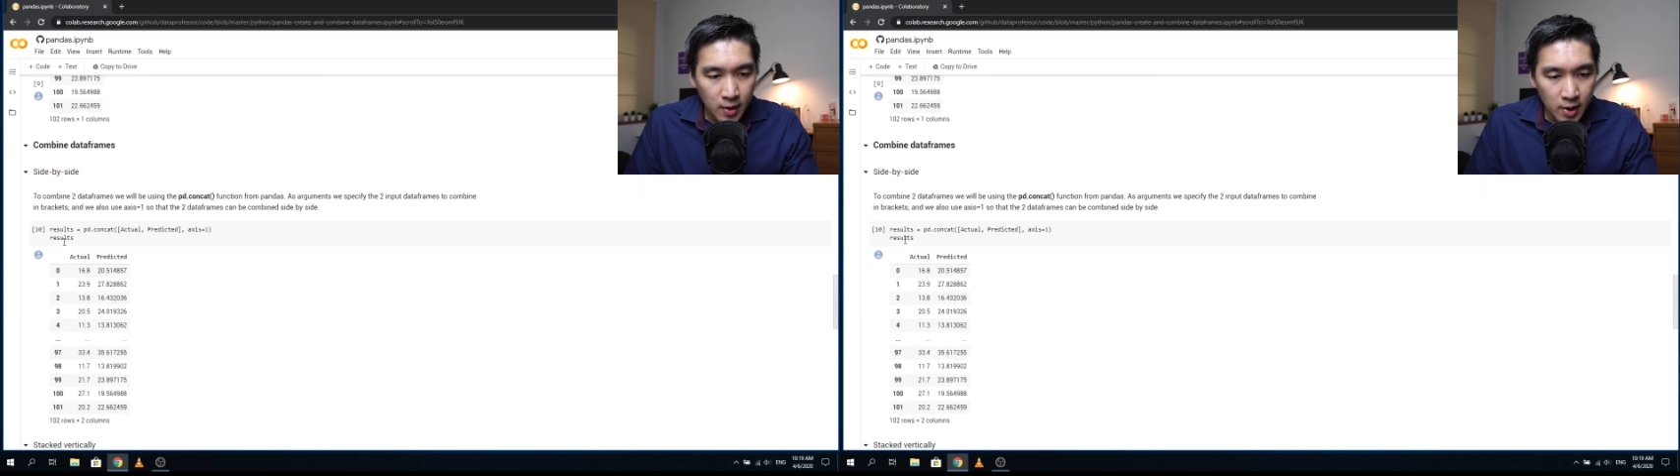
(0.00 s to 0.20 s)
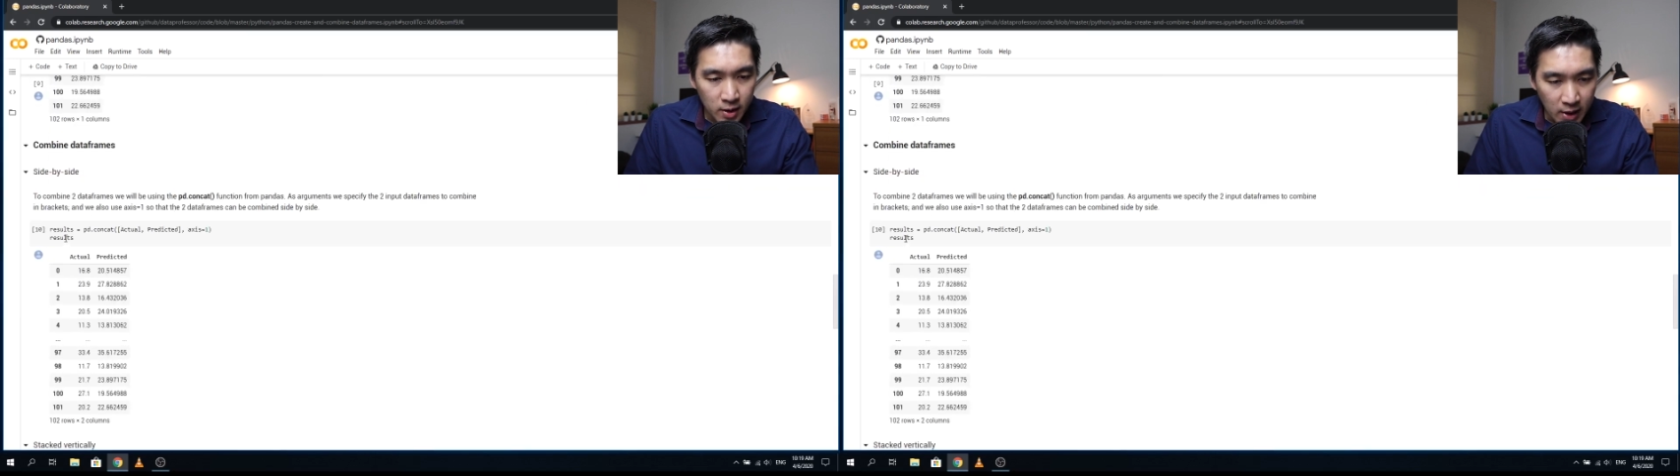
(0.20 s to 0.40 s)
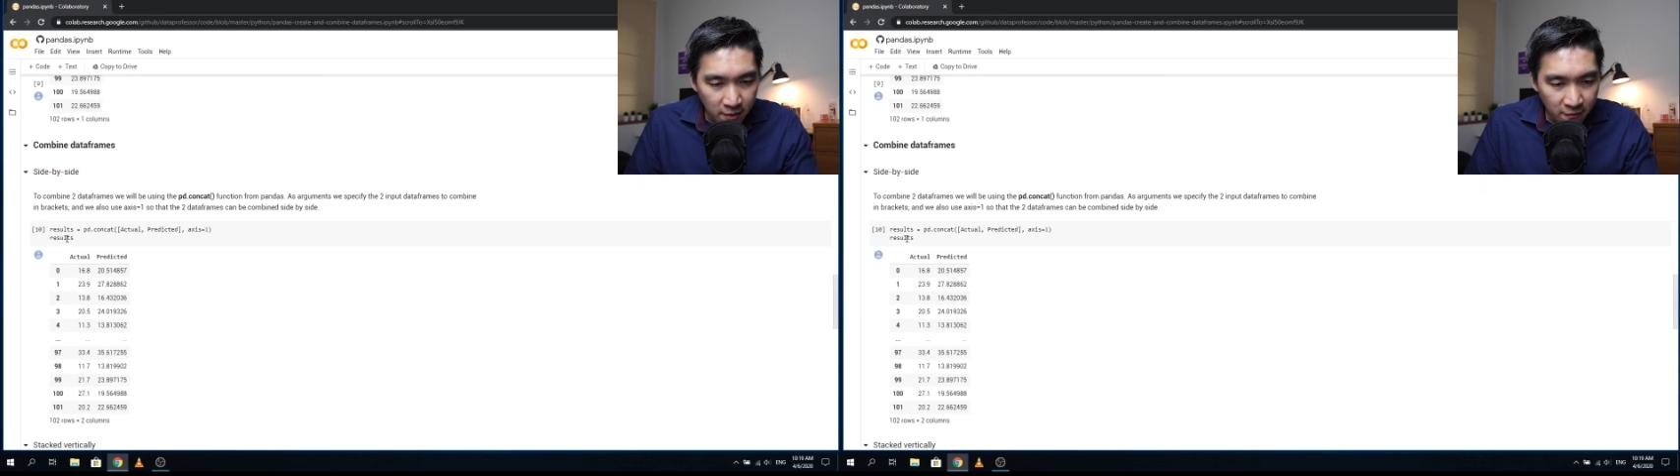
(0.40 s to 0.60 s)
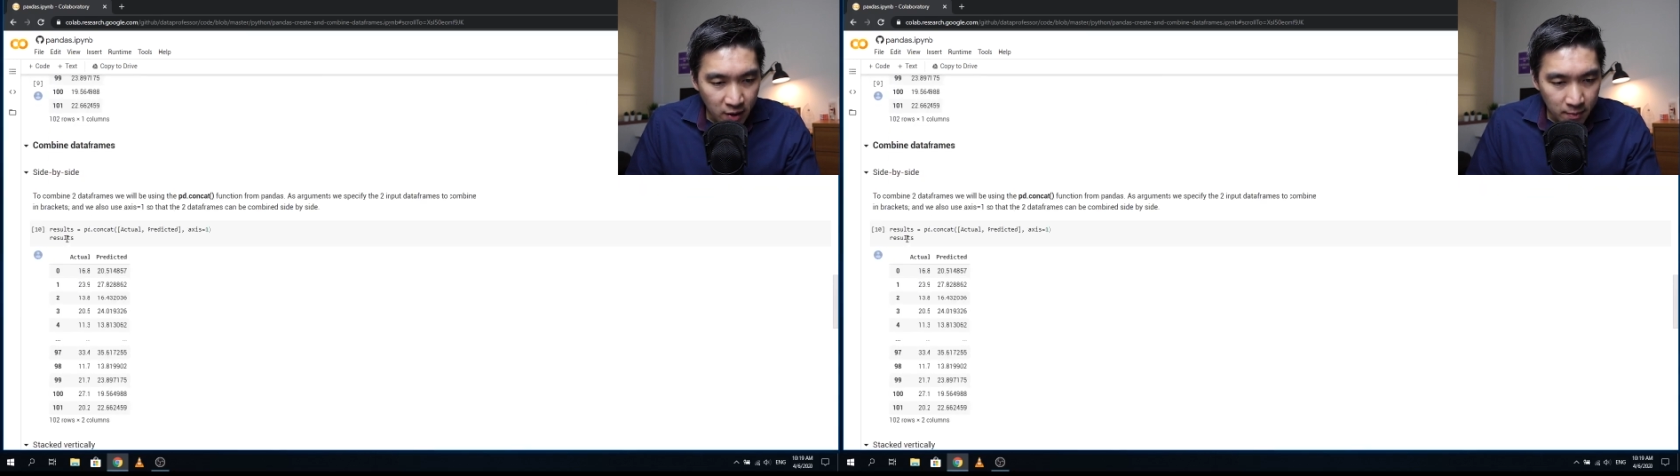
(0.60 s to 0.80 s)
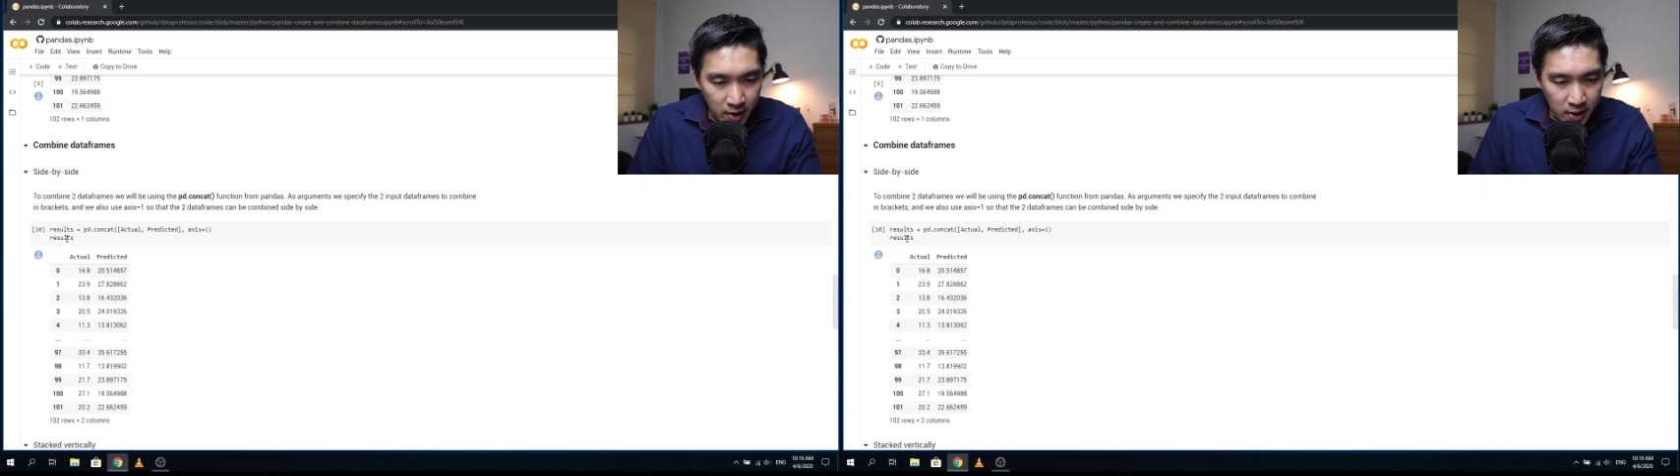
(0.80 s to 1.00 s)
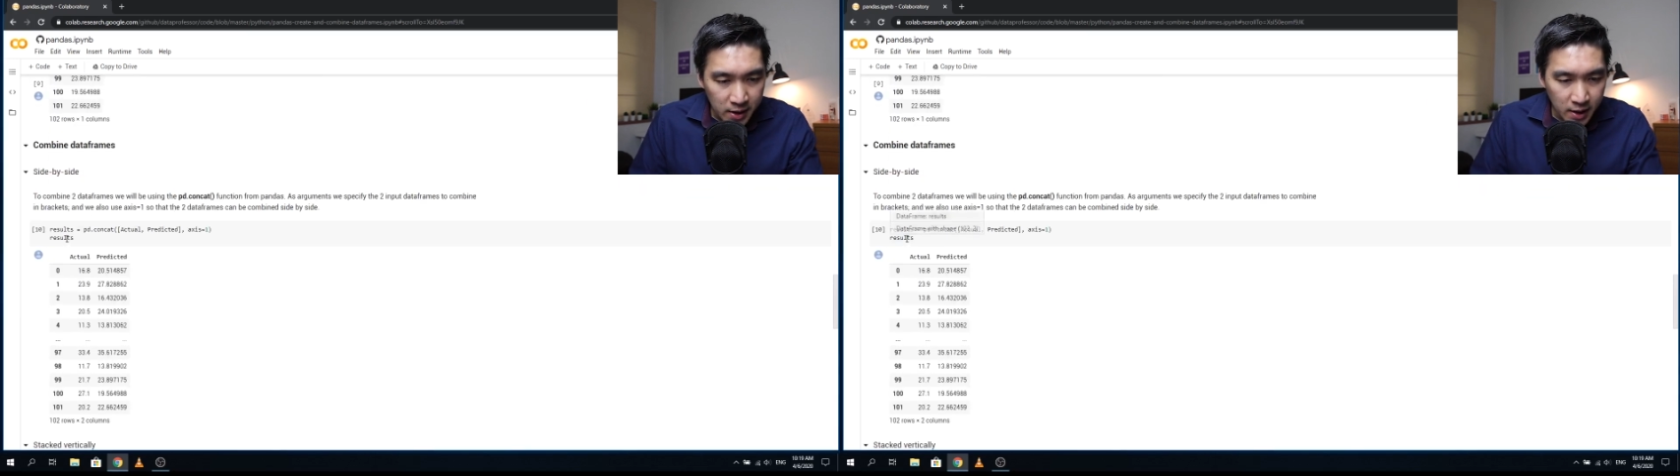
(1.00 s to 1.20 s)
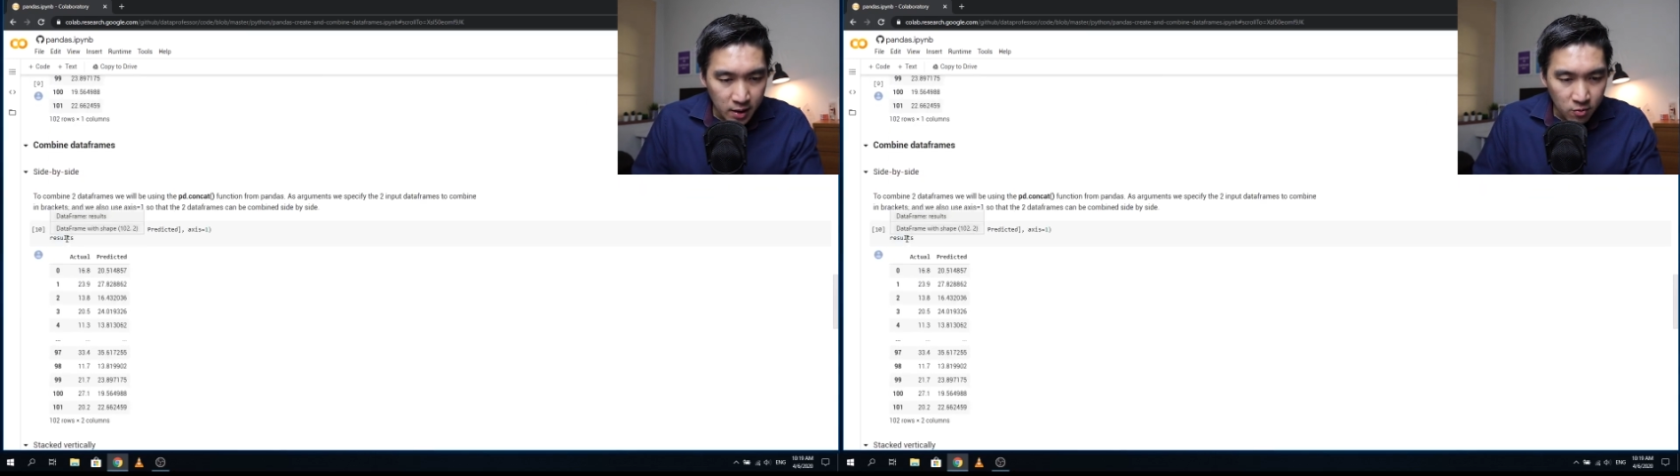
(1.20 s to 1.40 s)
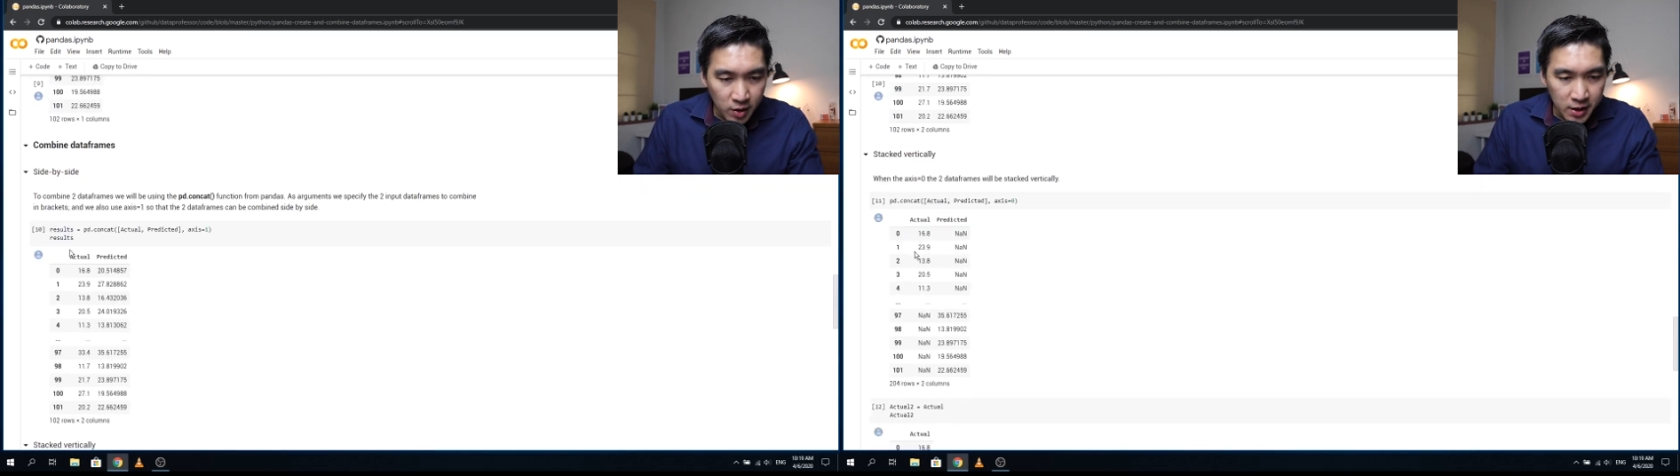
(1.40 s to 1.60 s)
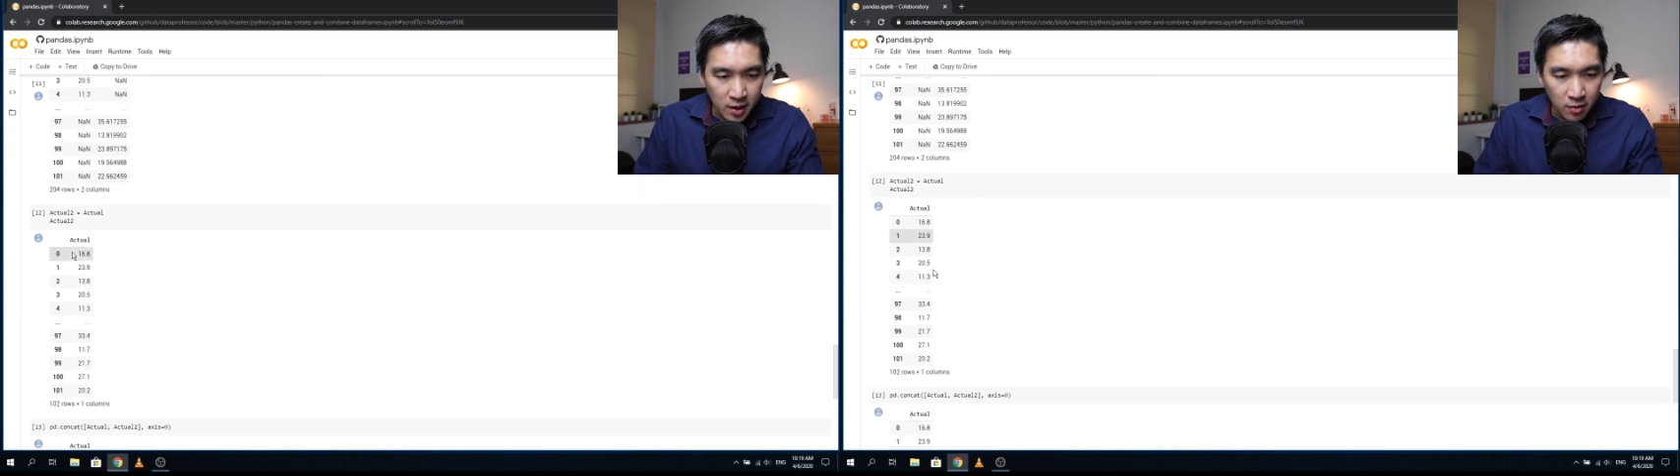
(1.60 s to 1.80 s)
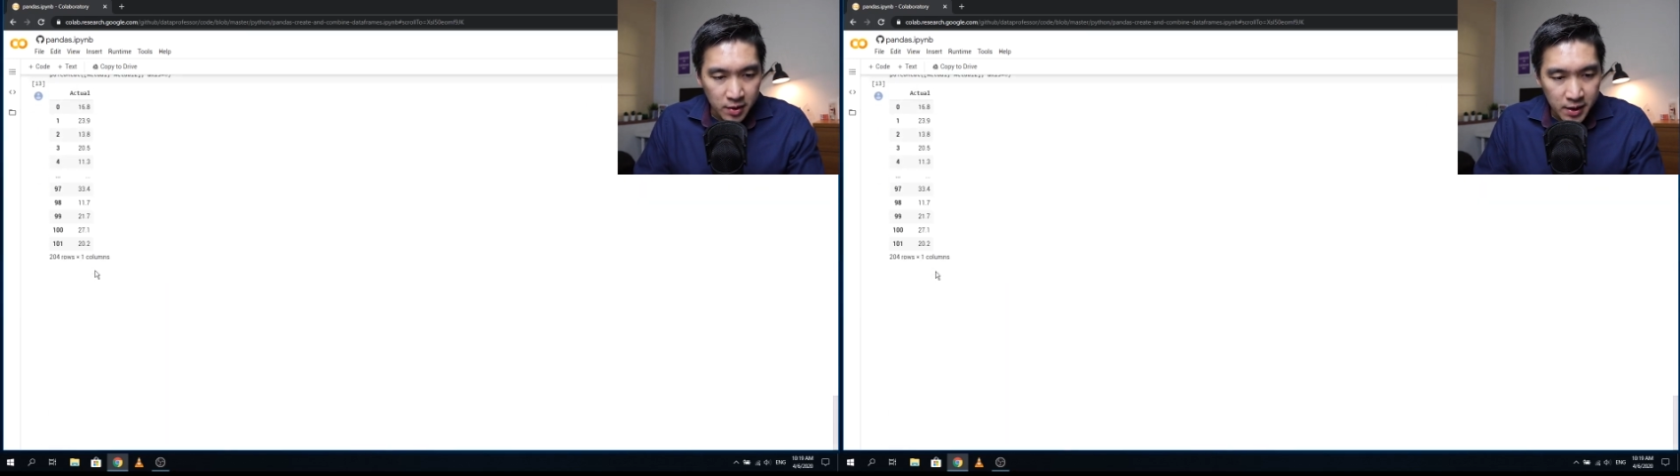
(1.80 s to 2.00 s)
And the data frame is in
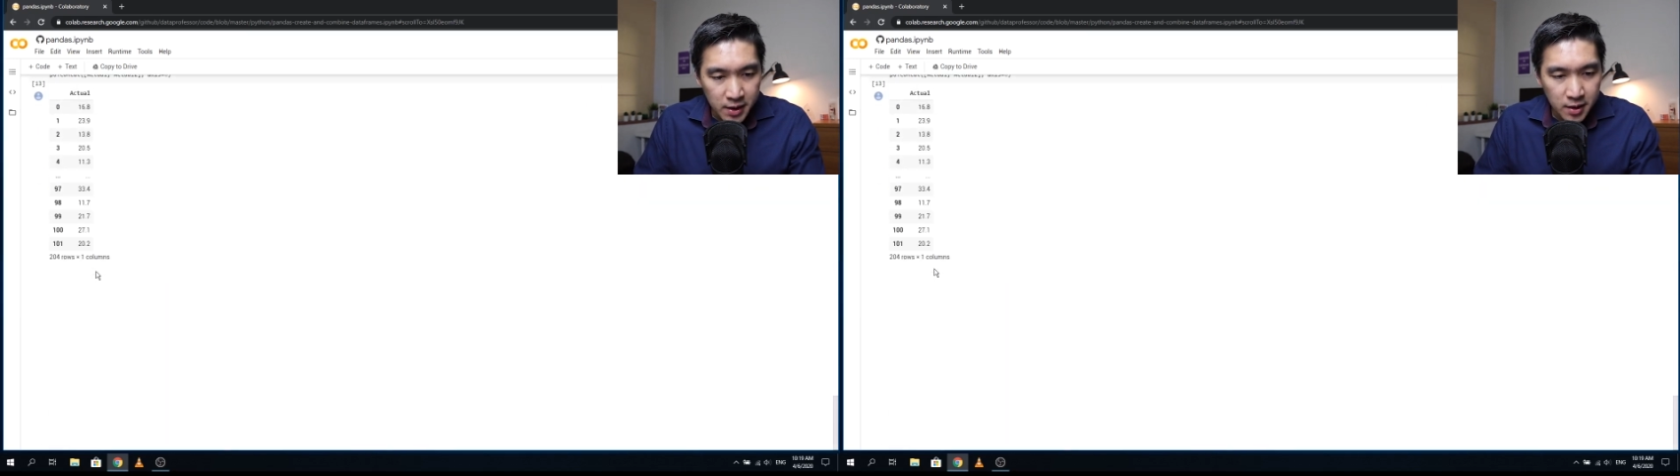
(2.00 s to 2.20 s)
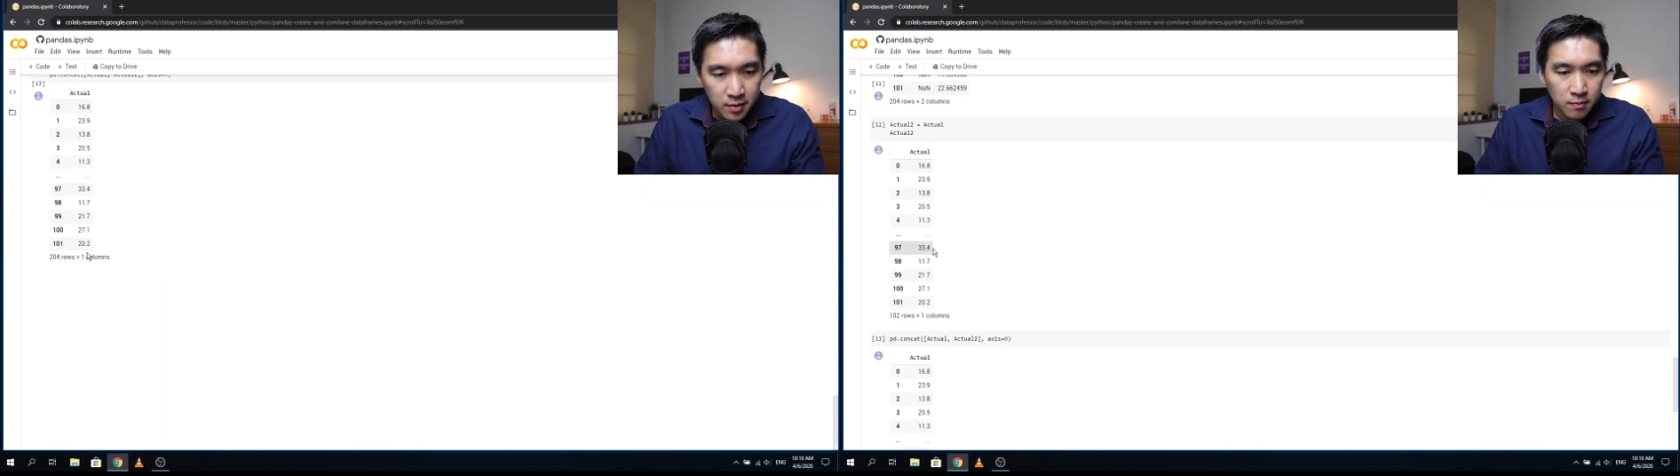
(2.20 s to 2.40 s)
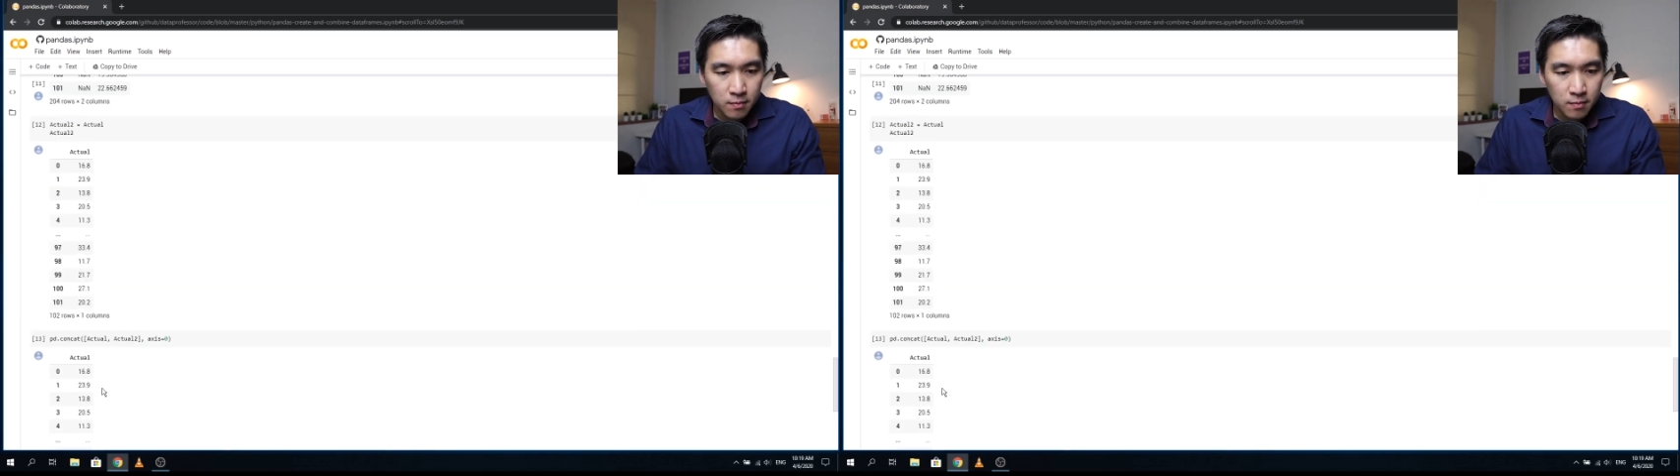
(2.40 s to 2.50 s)
results.